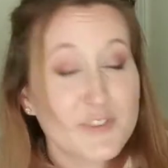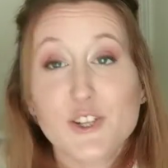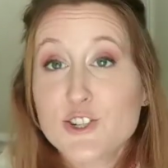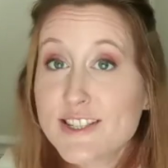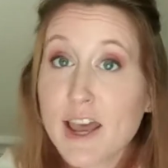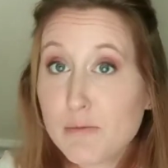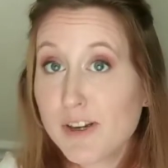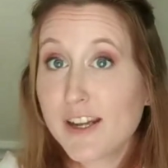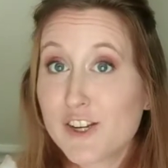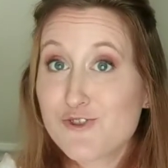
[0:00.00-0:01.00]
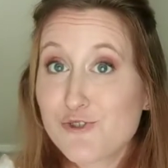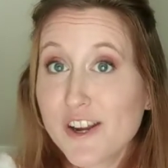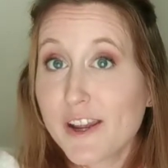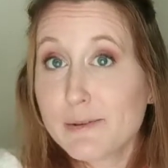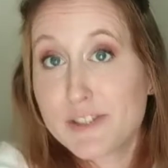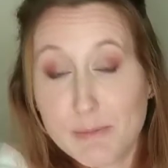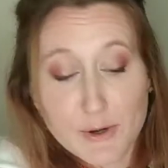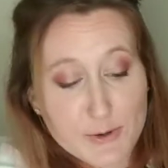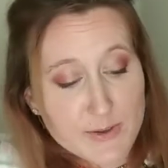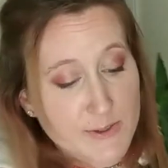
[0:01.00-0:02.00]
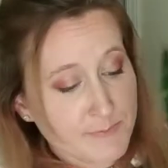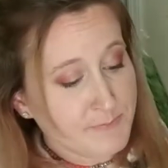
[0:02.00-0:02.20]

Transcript: They're just happy to get a drink, I suppose.